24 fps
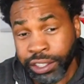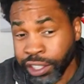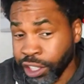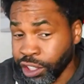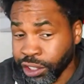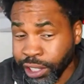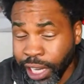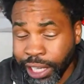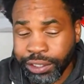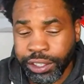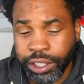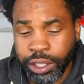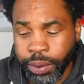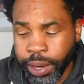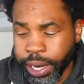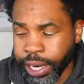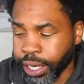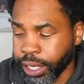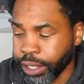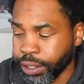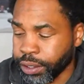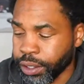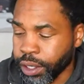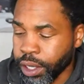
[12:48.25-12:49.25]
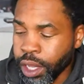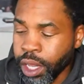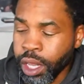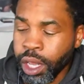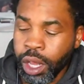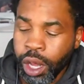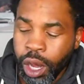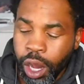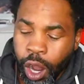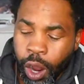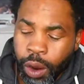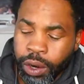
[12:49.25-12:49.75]
He's chasing greatness.
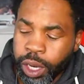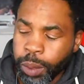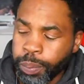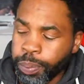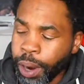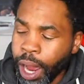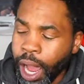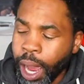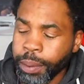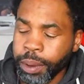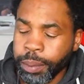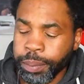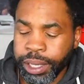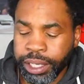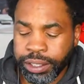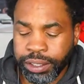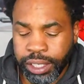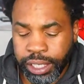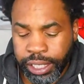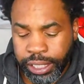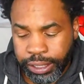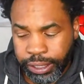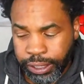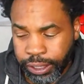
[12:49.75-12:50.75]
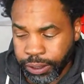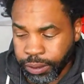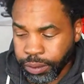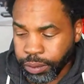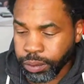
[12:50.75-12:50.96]
Only problem is this.